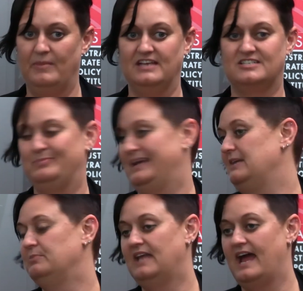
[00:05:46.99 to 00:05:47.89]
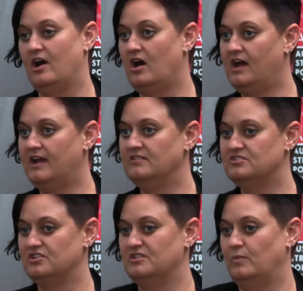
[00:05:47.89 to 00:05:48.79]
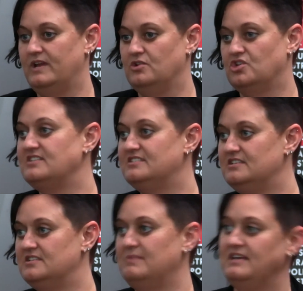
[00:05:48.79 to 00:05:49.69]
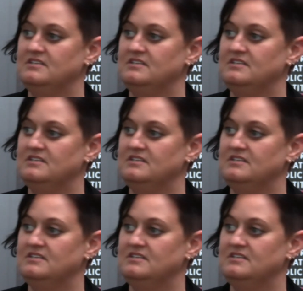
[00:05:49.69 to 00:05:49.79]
explainable AI so that we can trust it to make